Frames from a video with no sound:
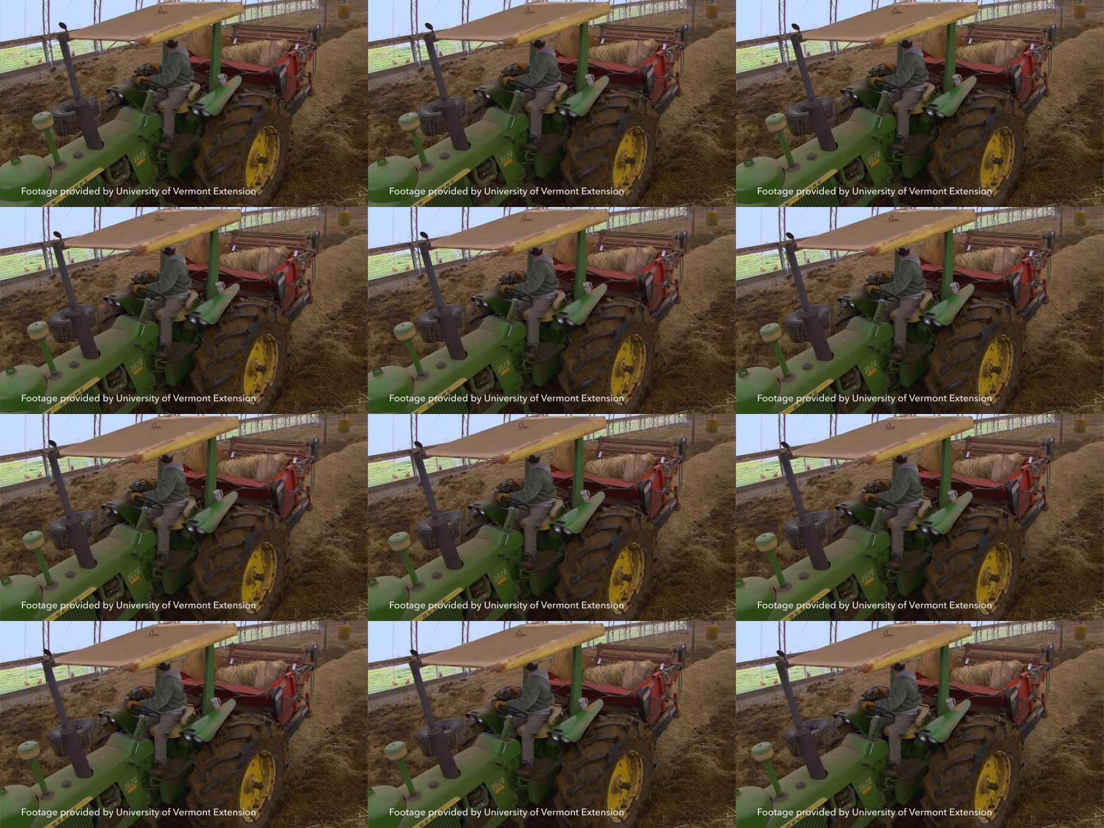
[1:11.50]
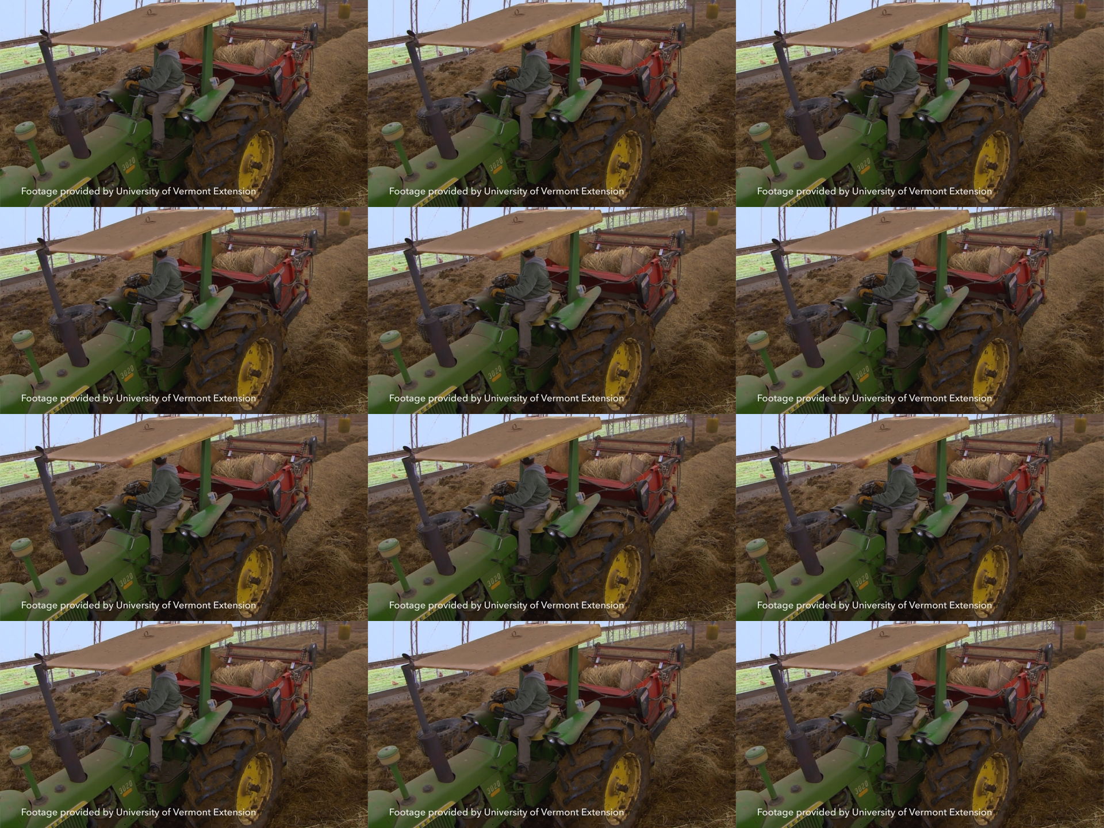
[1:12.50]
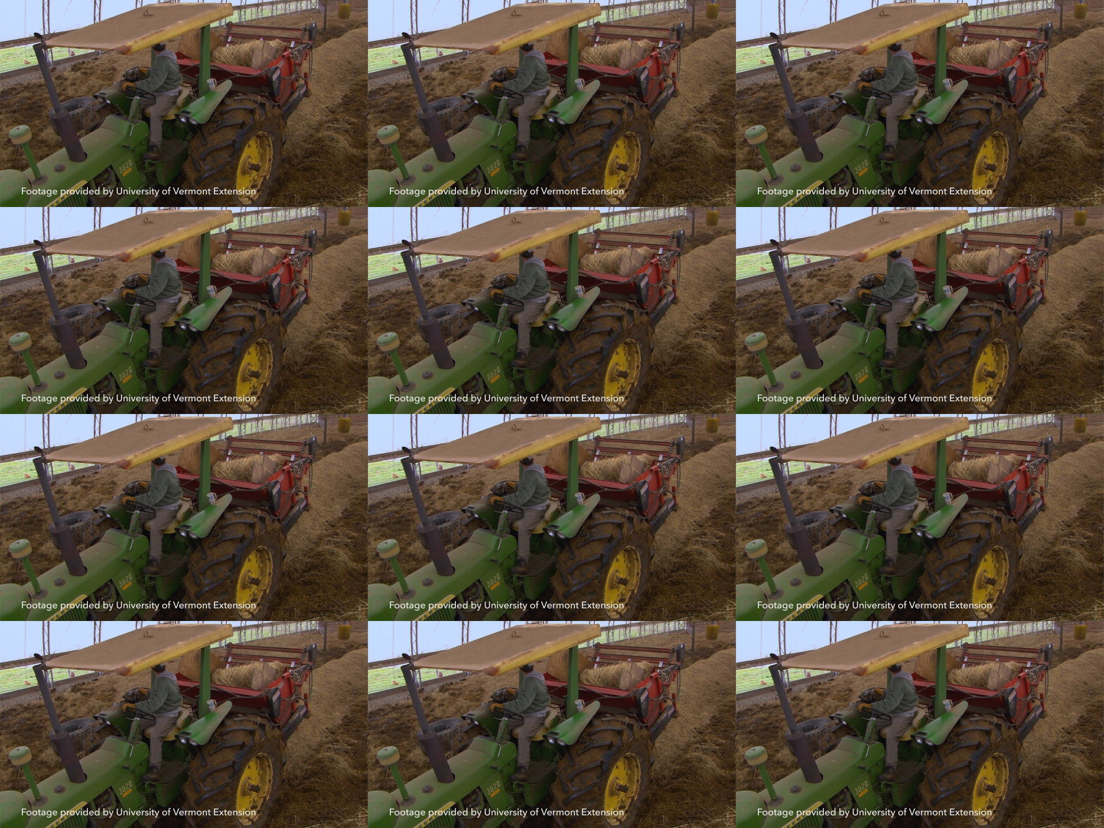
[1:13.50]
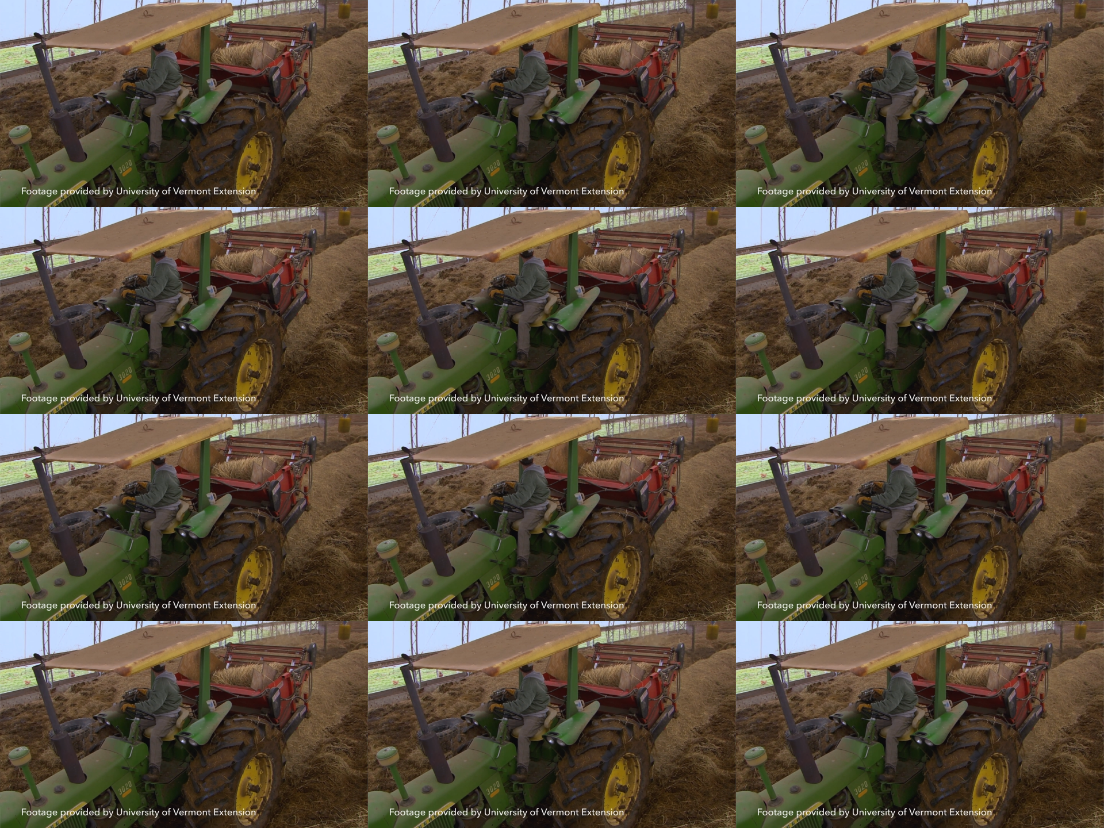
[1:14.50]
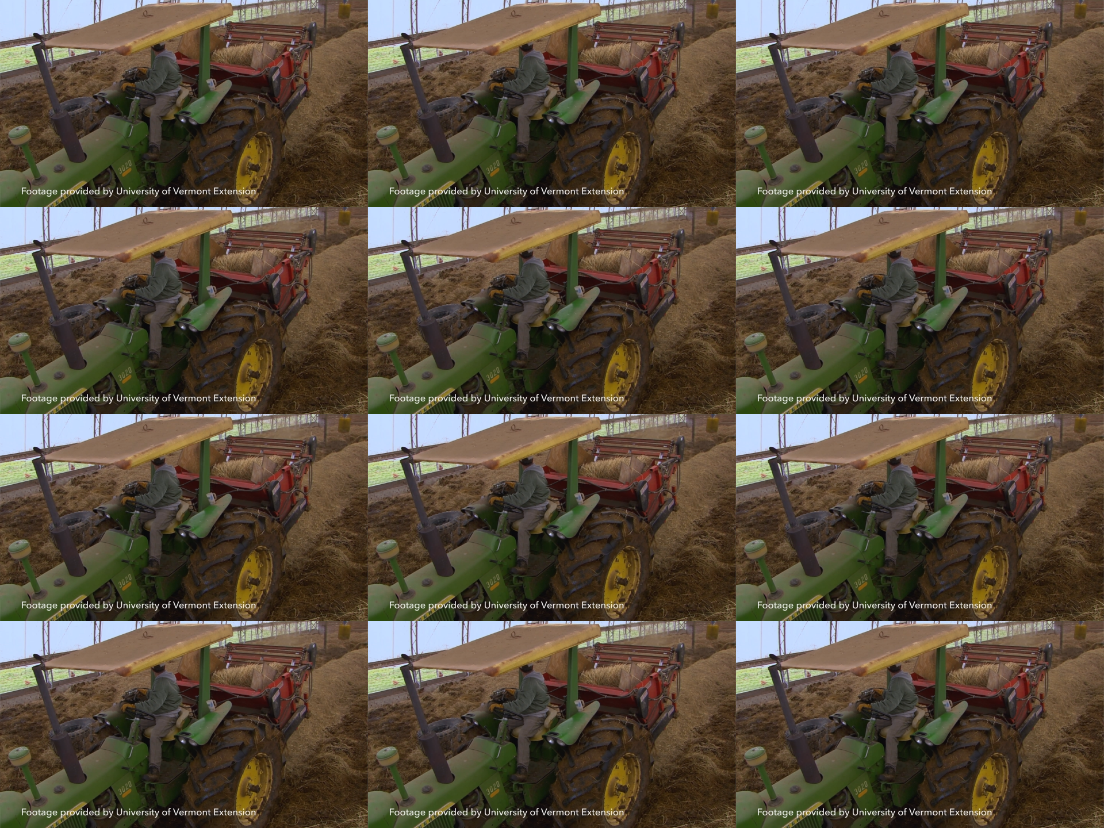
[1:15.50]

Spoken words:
Nobody's mouth can be seen.